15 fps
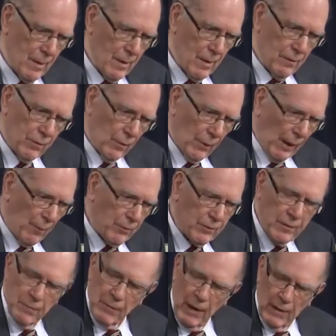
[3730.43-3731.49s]
So I was
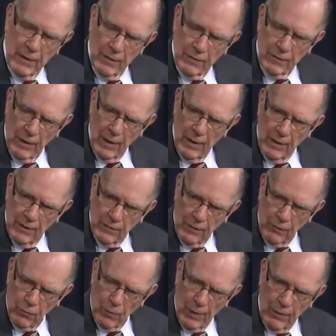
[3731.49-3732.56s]
in the
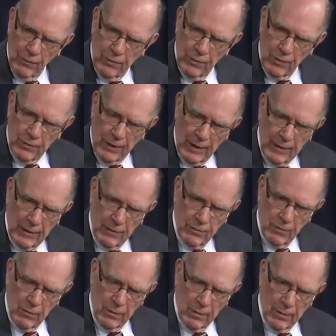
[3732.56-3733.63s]
situation to take this
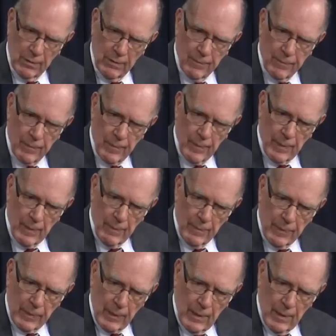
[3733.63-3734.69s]
on.
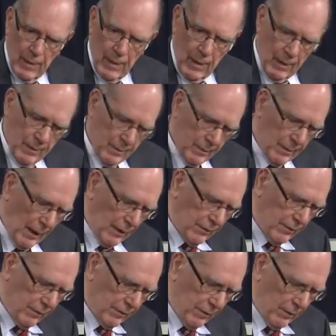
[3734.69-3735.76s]
And
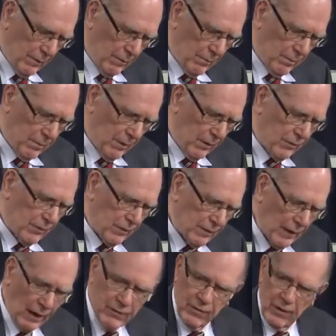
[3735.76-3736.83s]
that's
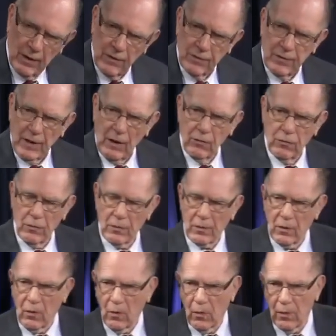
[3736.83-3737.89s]
the essential
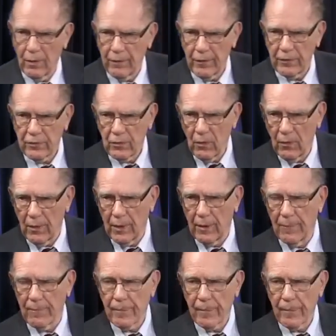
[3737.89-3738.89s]
core of the story.